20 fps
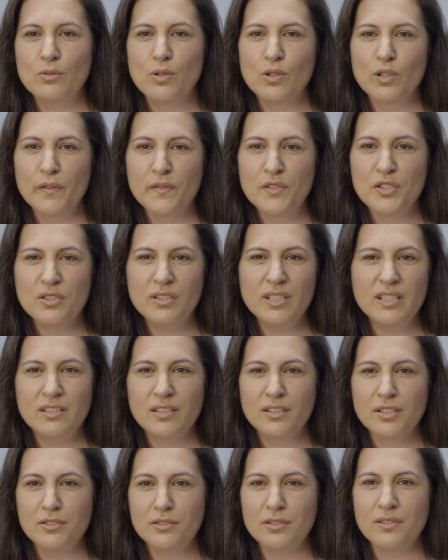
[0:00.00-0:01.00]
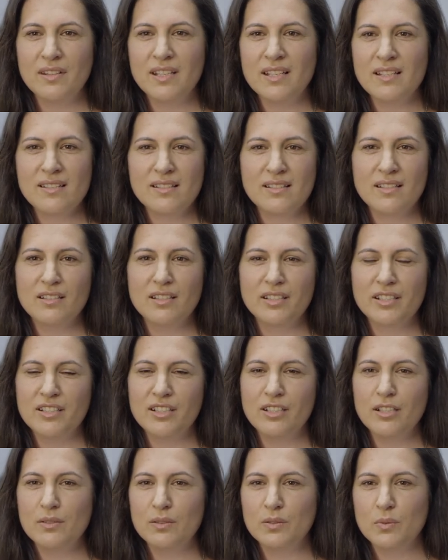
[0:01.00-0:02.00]
Call of Duty and I can do this, and I can
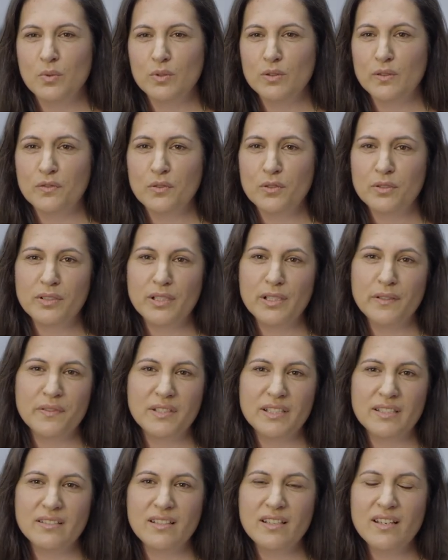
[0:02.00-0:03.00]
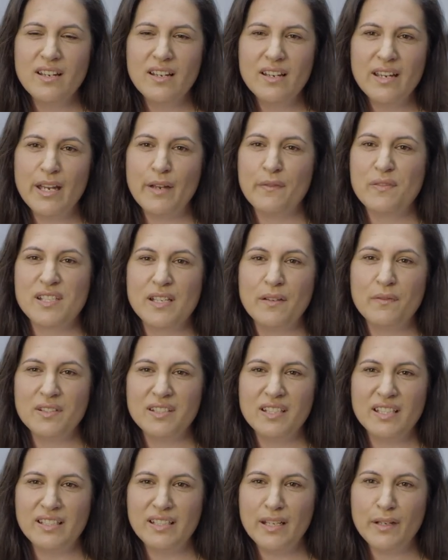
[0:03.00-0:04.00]
go into World of Warcraft and have
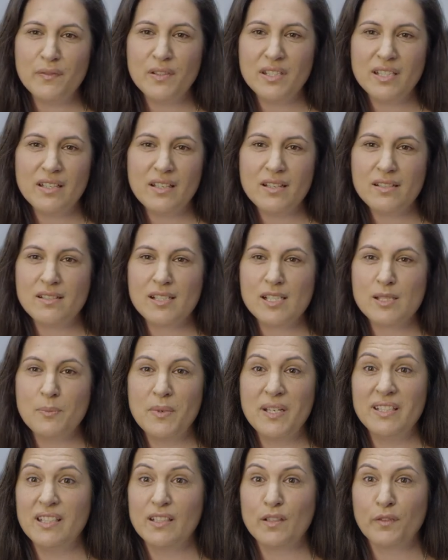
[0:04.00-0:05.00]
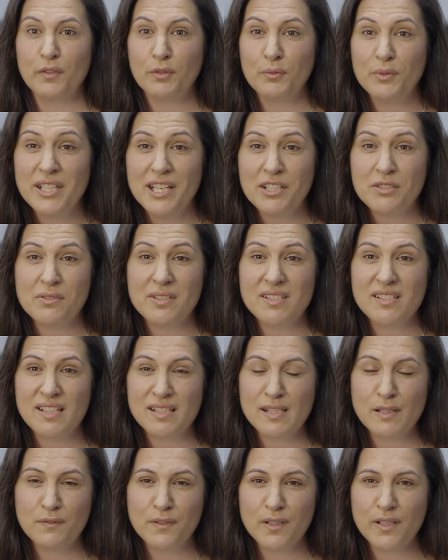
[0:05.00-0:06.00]
17 avatars and spend out of
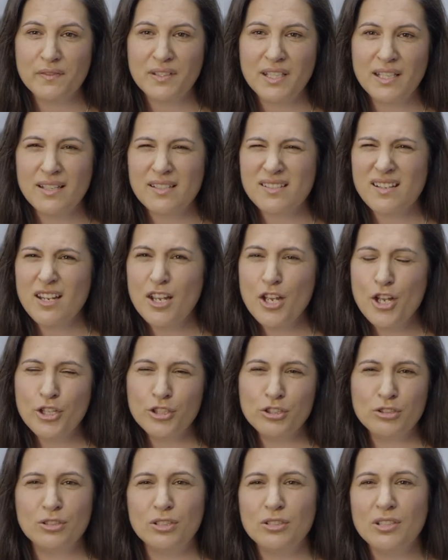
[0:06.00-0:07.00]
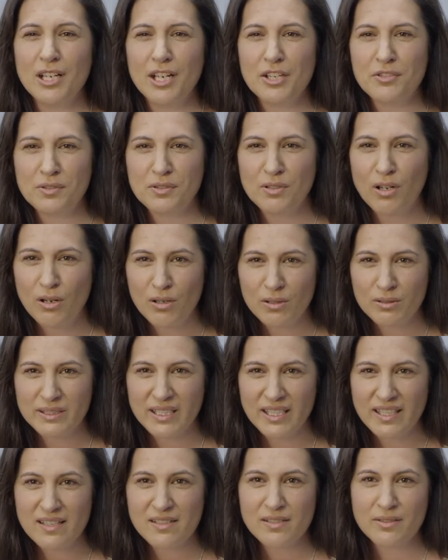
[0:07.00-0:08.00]
365 days, 200 whole
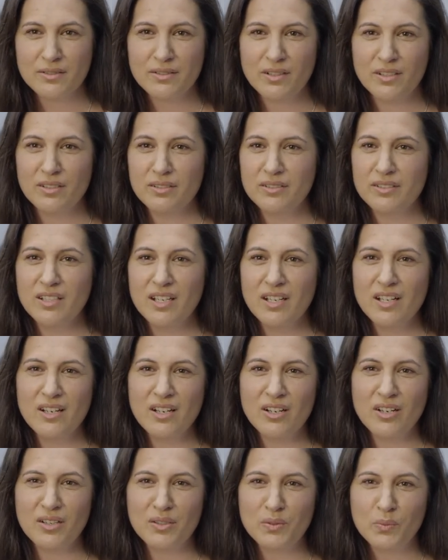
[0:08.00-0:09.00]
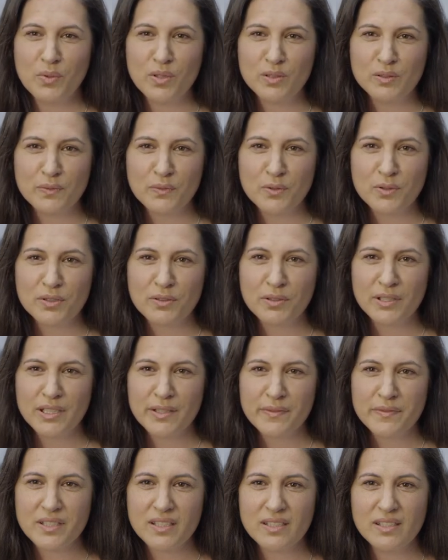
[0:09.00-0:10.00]
days on, on, on World of
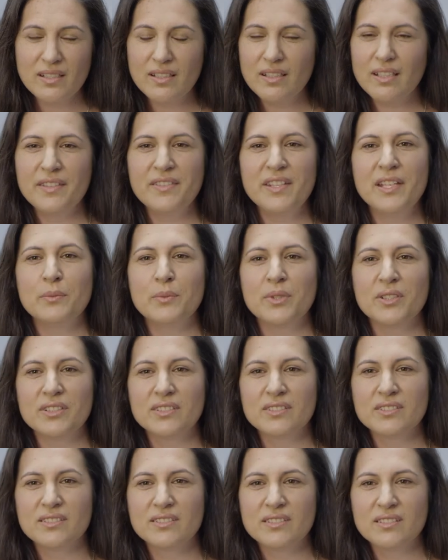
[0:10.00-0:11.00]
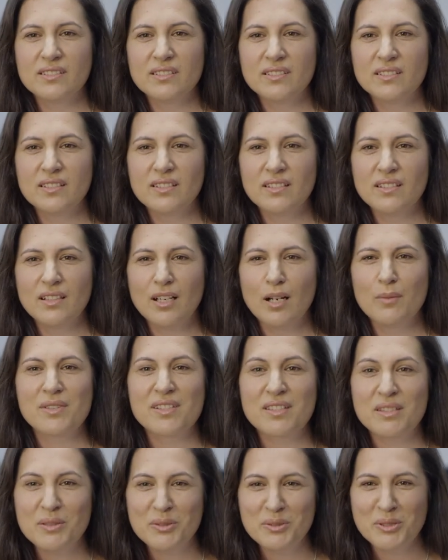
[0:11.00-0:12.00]
Warcraft, and then what? I'm
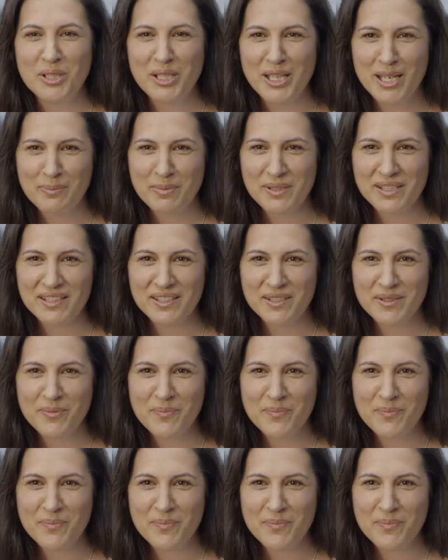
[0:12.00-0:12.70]
still not happy.